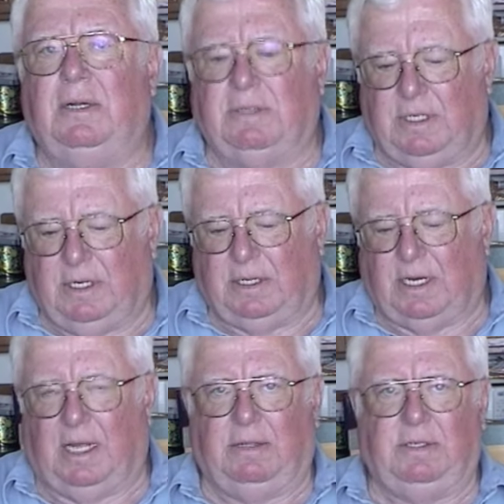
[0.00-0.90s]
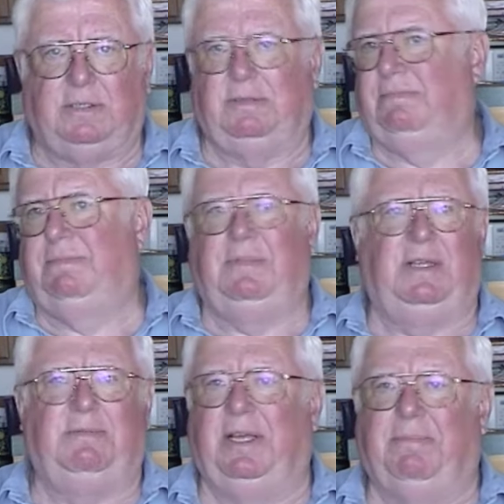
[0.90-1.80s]
And there was another guy who just,
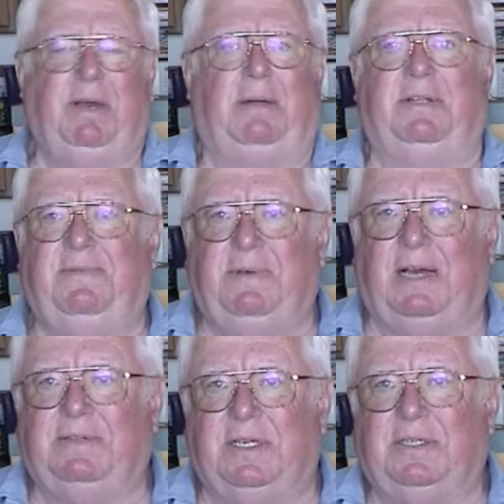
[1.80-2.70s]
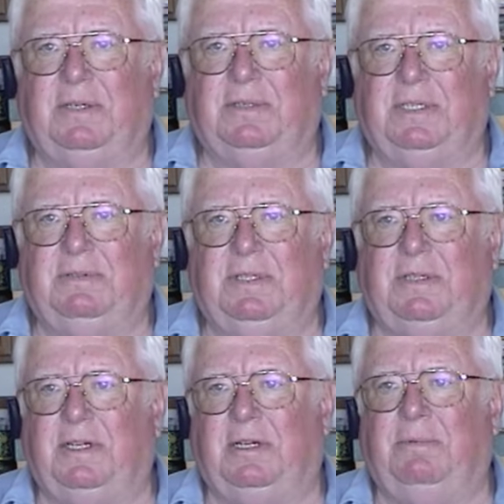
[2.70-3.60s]
he, he probably five, six years, he's
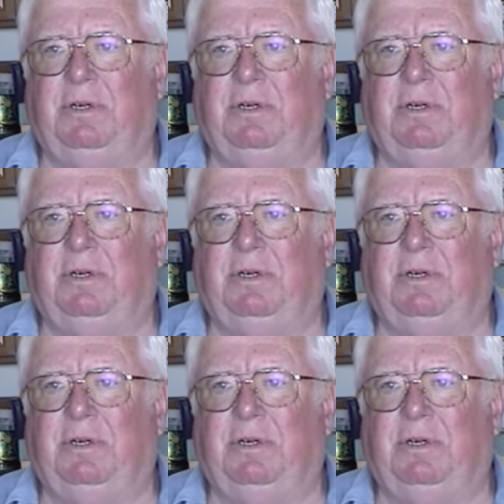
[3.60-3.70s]
just a